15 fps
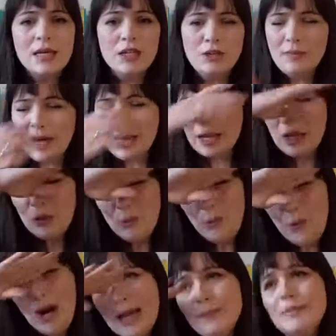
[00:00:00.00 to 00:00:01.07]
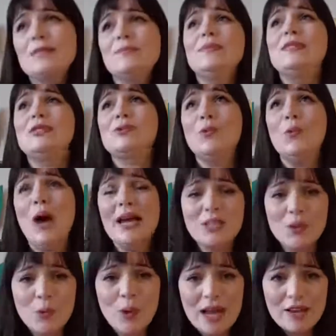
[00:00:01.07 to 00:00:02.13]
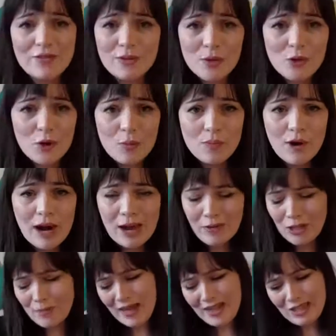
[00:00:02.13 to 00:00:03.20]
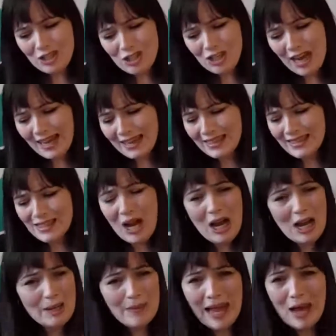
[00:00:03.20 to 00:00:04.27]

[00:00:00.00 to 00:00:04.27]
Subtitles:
you might wipe some sweat away from your brow, you might check the time.